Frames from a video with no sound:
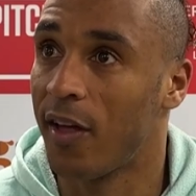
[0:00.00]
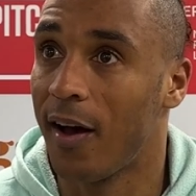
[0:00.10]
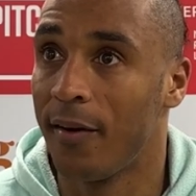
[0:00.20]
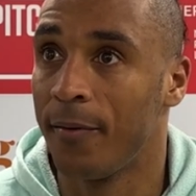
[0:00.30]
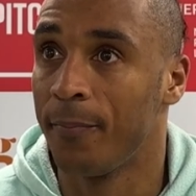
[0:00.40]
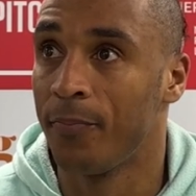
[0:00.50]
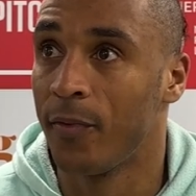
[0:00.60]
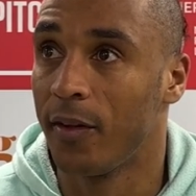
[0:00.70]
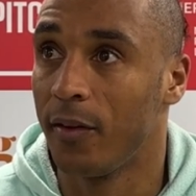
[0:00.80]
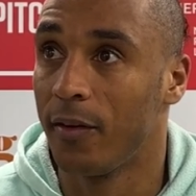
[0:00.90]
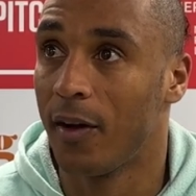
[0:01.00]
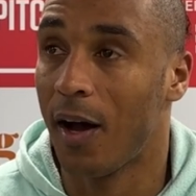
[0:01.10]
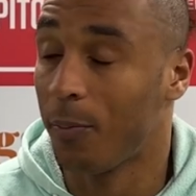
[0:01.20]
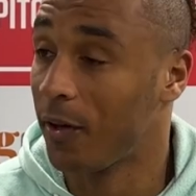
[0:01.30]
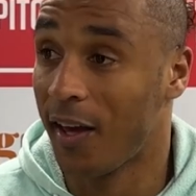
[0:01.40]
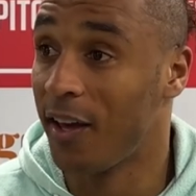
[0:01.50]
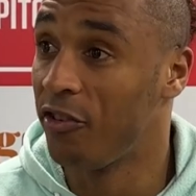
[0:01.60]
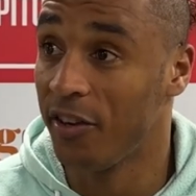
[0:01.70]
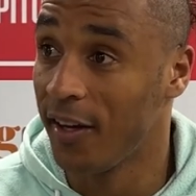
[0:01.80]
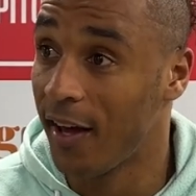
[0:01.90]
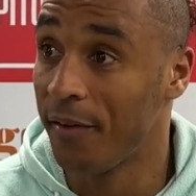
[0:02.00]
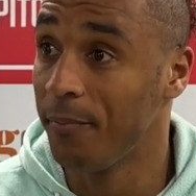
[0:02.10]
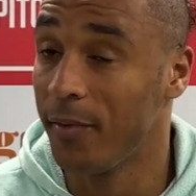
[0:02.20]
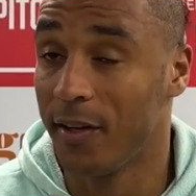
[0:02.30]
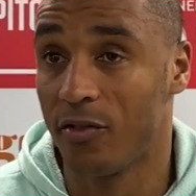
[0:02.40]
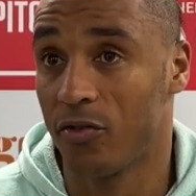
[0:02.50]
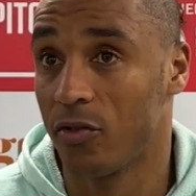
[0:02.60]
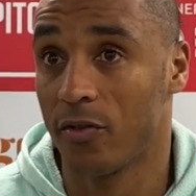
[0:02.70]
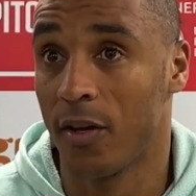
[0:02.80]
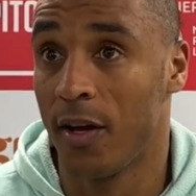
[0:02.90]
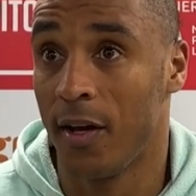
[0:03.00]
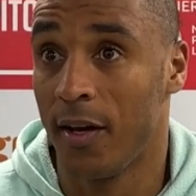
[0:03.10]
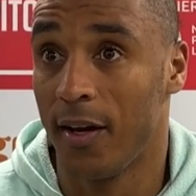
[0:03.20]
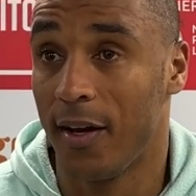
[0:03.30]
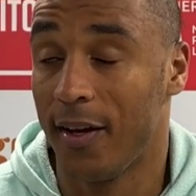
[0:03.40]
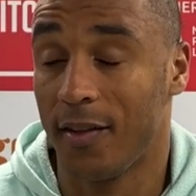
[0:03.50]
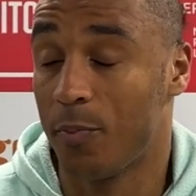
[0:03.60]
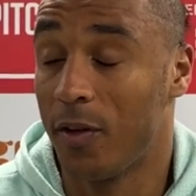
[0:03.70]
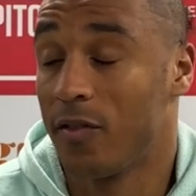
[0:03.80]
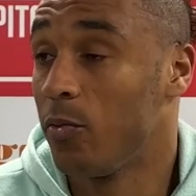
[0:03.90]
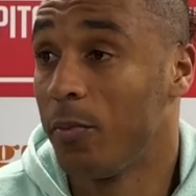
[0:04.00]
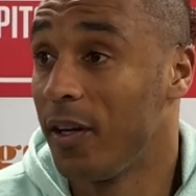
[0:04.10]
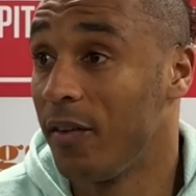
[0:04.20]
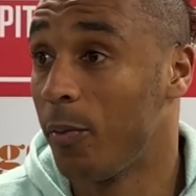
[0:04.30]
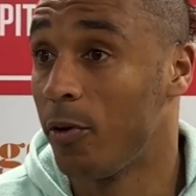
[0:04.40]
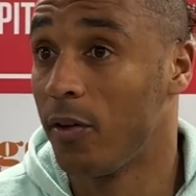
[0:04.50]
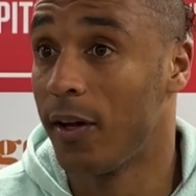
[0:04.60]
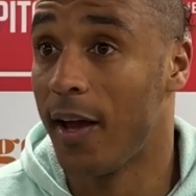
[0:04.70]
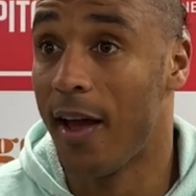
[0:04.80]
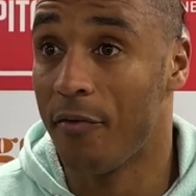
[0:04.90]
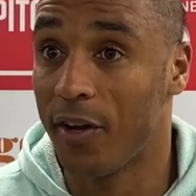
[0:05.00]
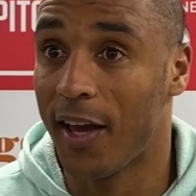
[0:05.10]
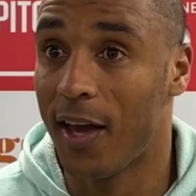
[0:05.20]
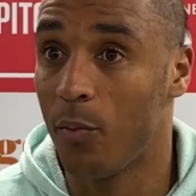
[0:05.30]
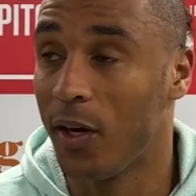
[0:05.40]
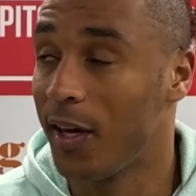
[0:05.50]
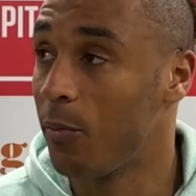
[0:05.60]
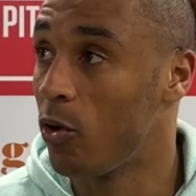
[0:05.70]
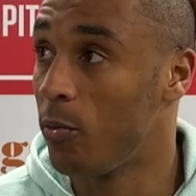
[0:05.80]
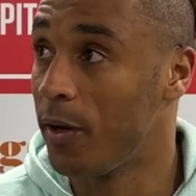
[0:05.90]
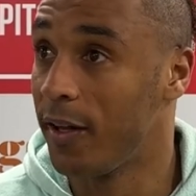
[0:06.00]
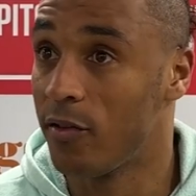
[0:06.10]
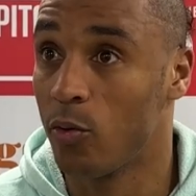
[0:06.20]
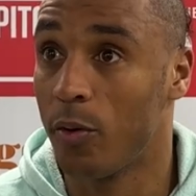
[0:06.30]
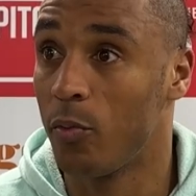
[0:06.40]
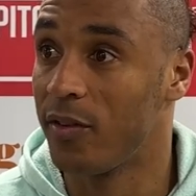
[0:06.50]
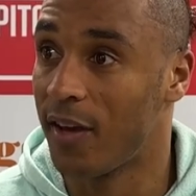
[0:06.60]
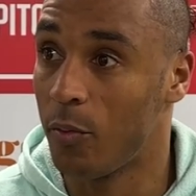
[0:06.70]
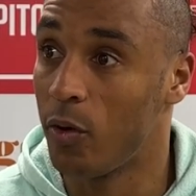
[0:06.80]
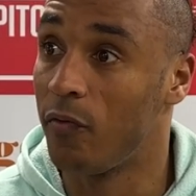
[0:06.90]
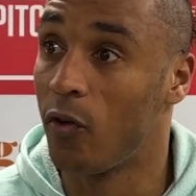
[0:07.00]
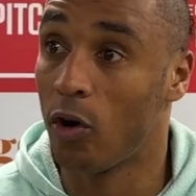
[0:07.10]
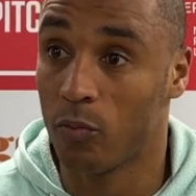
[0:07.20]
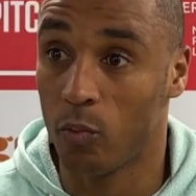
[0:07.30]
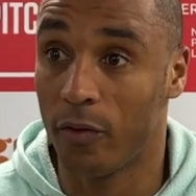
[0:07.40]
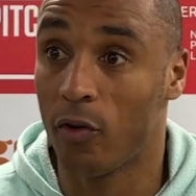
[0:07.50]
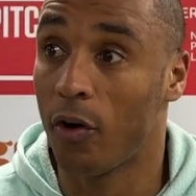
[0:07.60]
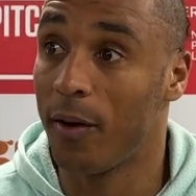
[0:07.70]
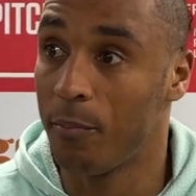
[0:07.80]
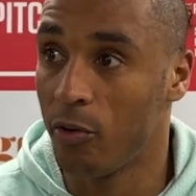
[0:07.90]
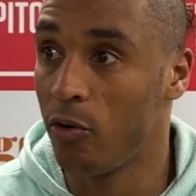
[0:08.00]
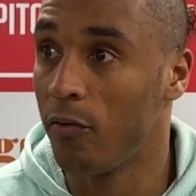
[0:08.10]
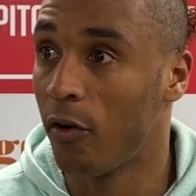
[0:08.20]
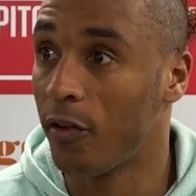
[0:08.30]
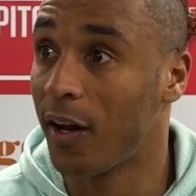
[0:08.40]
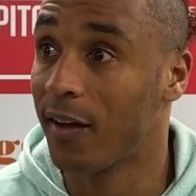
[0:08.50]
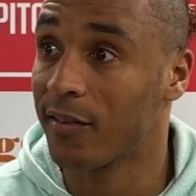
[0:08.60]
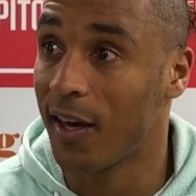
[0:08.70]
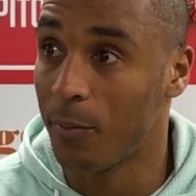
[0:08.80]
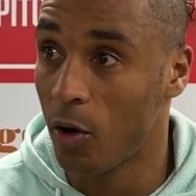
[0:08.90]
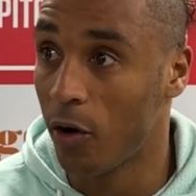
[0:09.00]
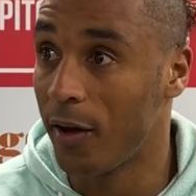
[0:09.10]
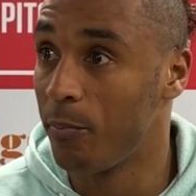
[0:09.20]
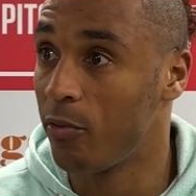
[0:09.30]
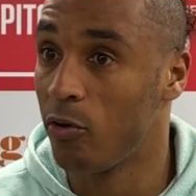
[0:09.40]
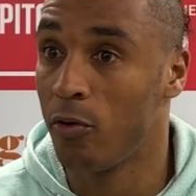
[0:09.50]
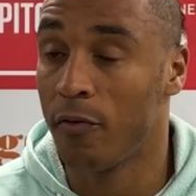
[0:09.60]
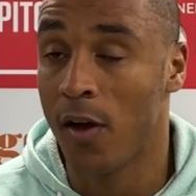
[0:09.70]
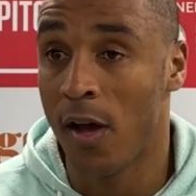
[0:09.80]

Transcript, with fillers: that application again. It's just it's it's unbelievable. Uh, every game we keep coming into and we say we've got we've got to improve on the last game, got to improve,